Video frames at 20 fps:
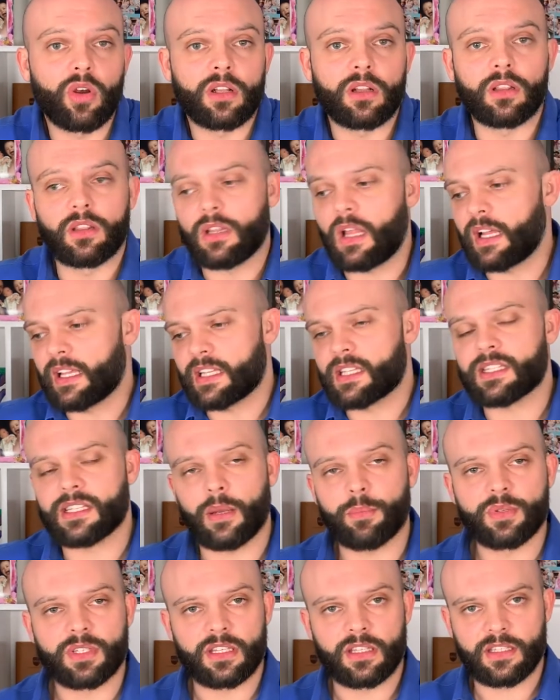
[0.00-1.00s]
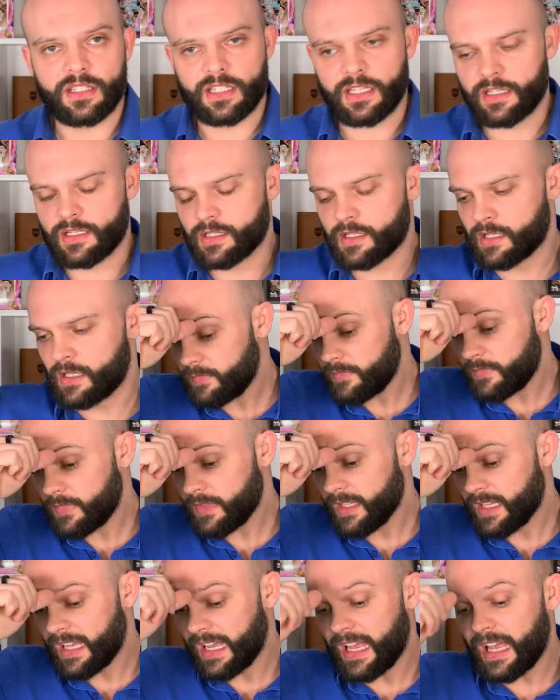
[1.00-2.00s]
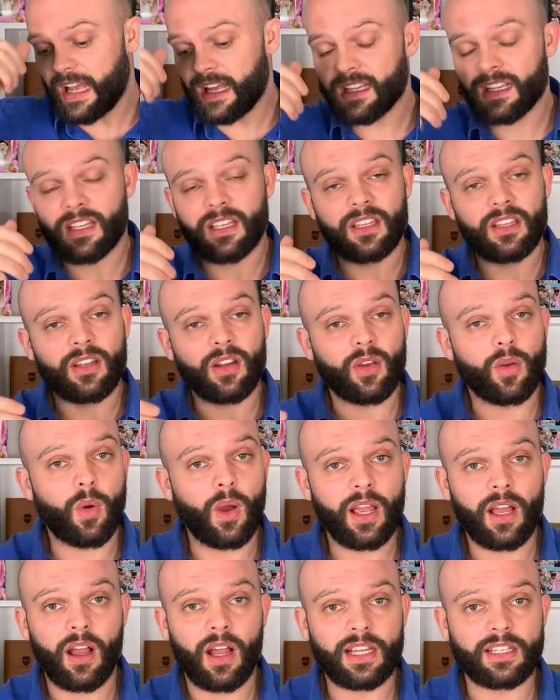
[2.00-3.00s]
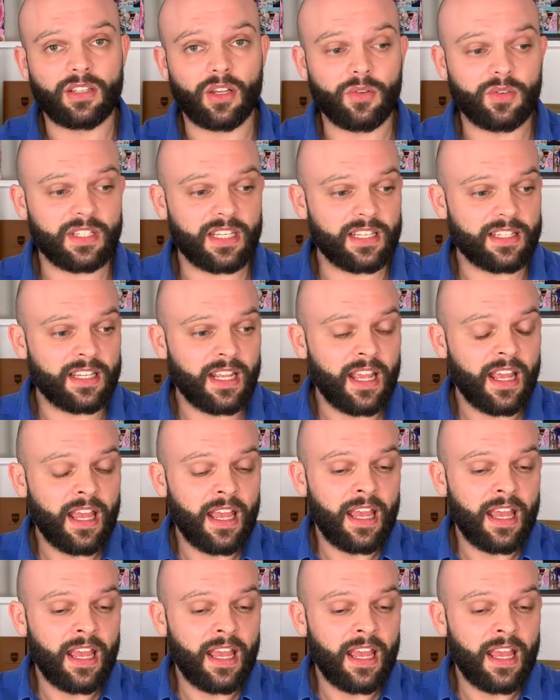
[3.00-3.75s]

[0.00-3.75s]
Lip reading: like substances at, you know, quite high doses,